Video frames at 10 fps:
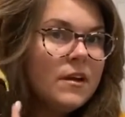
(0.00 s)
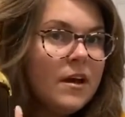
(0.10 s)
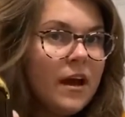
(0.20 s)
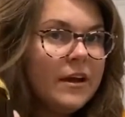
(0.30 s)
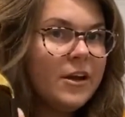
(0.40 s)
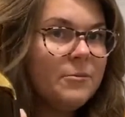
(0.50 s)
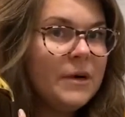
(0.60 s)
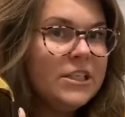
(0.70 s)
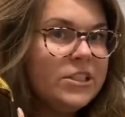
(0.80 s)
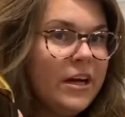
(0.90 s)
Hear my
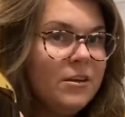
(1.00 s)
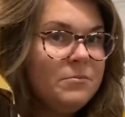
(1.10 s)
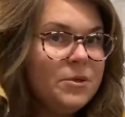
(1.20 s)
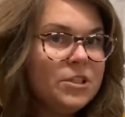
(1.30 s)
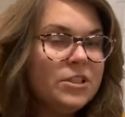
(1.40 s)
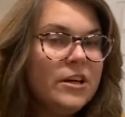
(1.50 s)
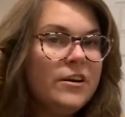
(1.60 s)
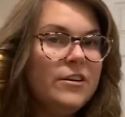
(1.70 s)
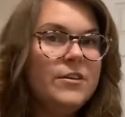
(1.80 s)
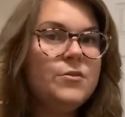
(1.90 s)
child pushing around
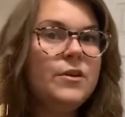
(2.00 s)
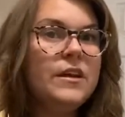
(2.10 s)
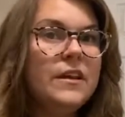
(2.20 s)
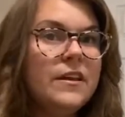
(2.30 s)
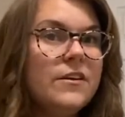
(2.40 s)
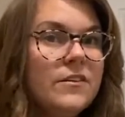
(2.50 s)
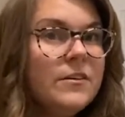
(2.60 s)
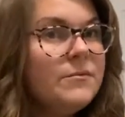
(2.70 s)
a toy in the other room.